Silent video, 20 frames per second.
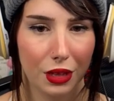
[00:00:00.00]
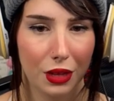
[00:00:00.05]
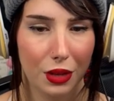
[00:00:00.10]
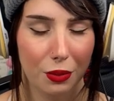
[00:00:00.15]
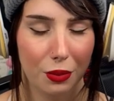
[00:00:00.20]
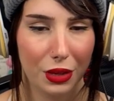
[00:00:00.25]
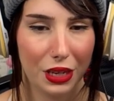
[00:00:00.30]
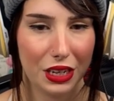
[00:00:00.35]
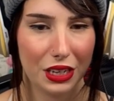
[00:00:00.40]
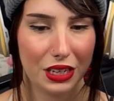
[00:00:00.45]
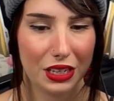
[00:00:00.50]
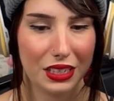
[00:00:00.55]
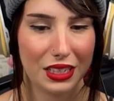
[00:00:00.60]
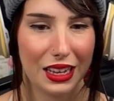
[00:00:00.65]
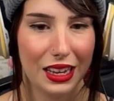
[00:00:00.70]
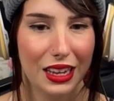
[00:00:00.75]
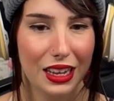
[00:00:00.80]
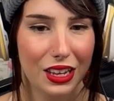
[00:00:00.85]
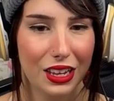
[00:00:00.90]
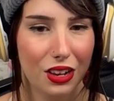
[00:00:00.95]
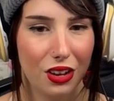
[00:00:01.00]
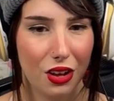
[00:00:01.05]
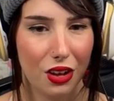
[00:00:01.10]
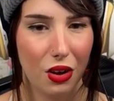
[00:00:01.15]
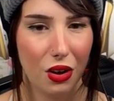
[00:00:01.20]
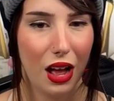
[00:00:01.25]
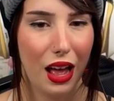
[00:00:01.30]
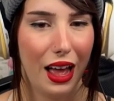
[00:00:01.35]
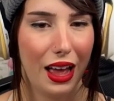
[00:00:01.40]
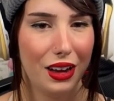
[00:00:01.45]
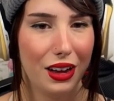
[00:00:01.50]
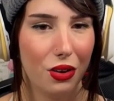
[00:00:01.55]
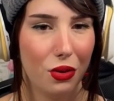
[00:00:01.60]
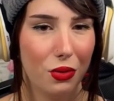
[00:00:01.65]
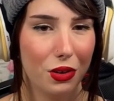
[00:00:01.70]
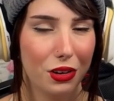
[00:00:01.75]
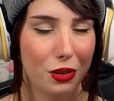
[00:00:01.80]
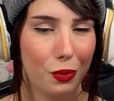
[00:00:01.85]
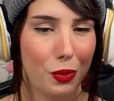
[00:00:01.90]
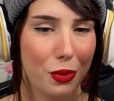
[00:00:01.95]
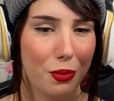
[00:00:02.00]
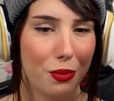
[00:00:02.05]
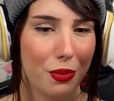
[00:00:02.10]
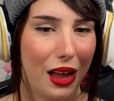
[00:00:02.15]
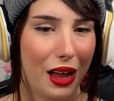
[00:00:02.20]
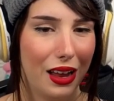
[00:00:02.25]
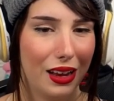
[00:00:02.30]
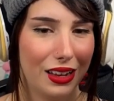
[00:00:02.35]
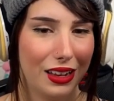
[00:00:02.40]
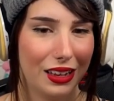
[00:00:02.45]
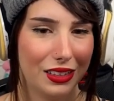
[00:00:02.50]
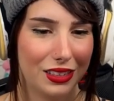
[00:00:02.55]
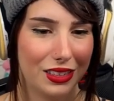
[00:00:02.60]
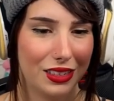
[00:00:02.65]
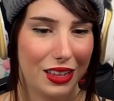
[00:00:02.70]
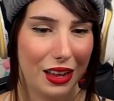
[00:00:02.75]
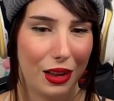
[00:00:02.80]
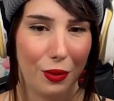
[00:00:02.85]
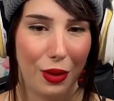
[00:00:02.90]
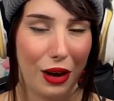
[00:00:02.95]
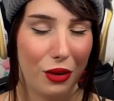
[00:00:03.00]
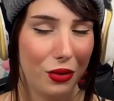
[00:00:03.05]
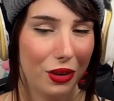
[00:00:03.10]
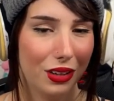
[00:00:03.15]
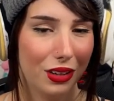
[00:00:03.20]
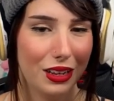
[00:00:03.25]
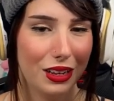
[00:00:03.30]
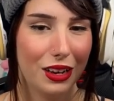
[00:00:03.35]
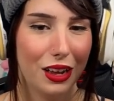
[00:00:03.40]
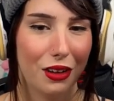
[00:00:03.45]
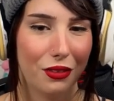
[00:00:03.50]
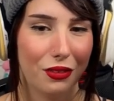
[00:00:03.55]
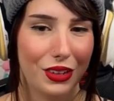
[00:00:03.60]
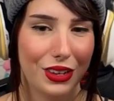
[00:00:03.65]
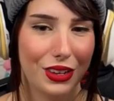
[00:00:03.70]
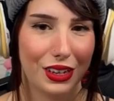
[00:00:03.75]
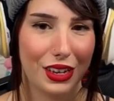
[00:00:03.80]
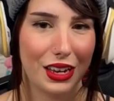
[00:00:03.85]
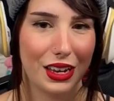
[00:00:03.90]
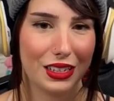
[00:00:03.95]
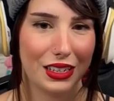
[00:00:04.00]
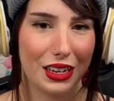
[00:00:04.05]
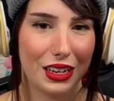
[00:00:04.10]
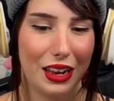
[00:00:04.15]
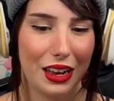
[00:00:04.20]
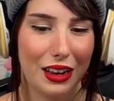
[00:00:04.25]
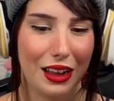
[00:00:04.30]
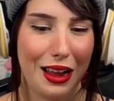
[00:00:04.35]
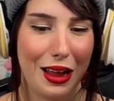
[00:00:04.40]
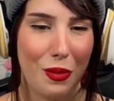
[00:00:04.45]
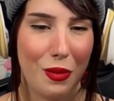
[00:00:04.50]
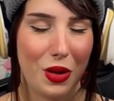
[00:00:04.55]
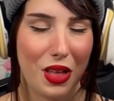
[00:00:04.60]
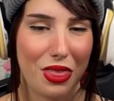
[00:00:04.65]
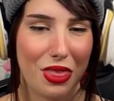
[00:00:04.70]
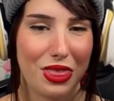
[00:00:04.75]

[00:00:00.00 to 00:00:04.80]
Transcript: Because, you know, I don't want to be mad against them. I really love the Akazaya 9, but